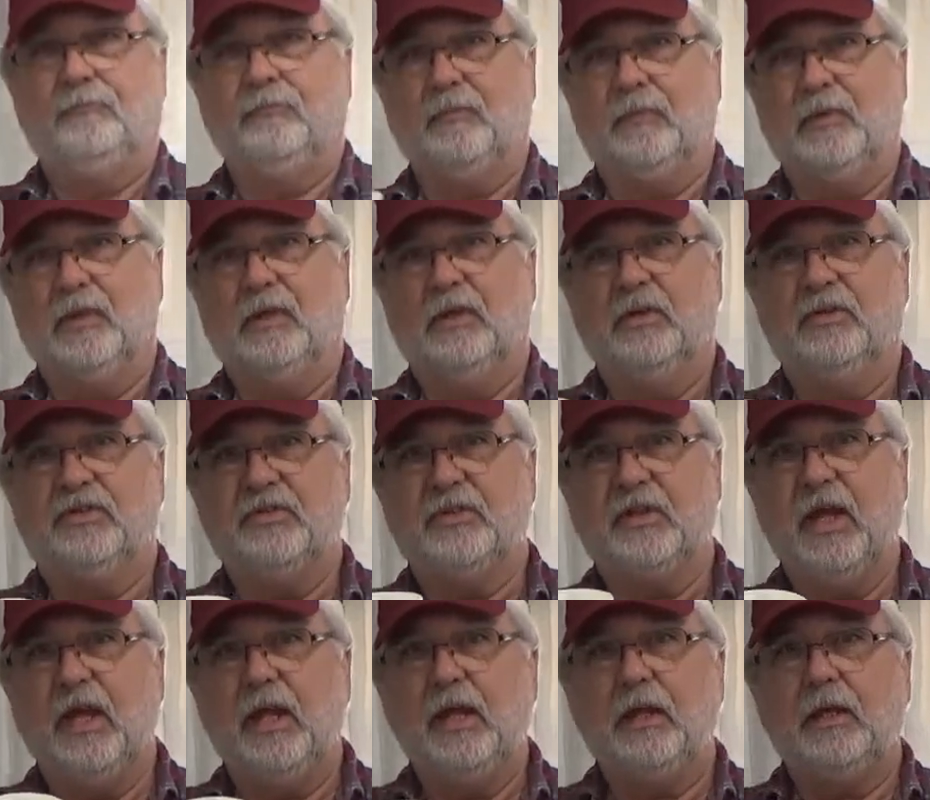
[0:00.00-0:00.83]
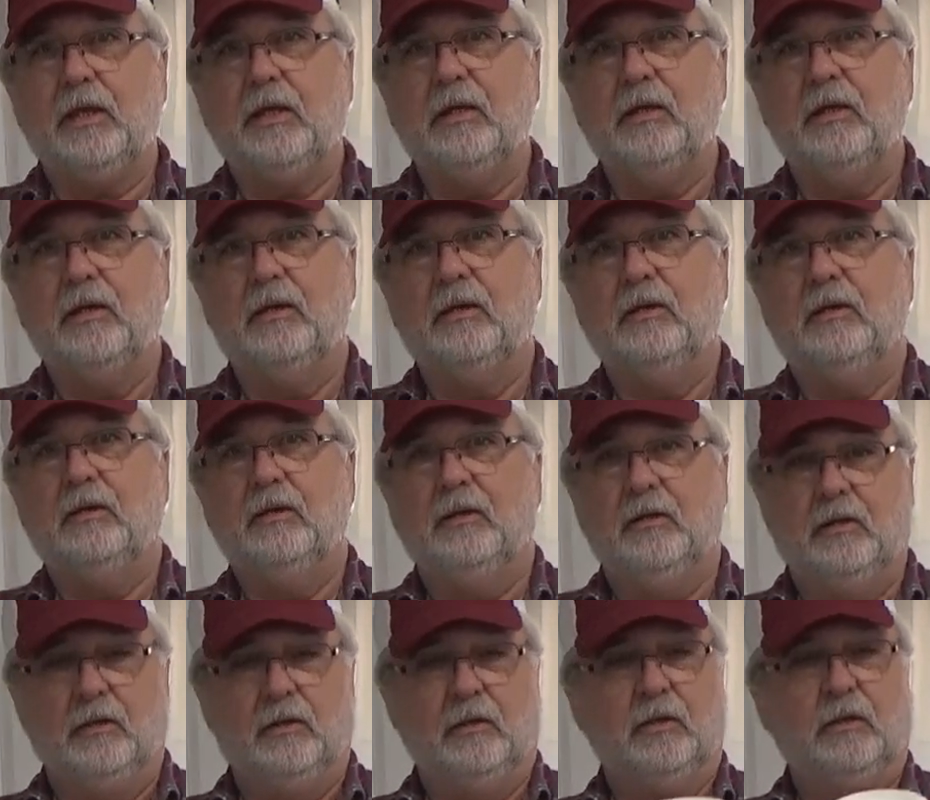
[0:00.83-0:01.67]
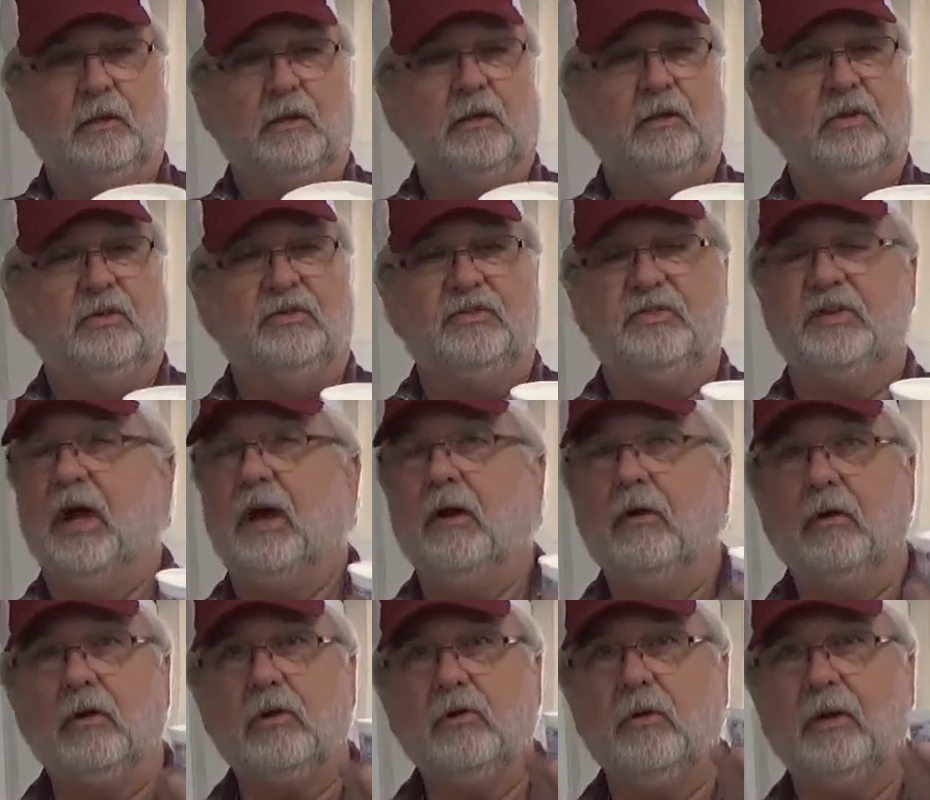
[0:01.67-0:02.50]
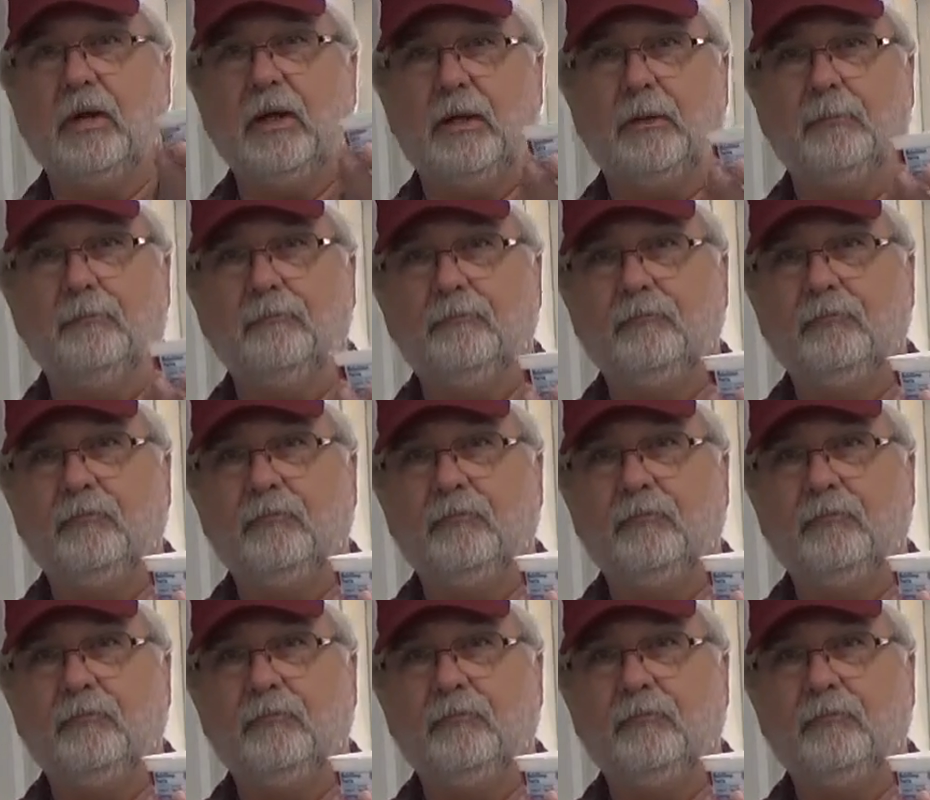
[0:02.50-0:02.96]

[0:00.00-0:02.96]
is take sour cream,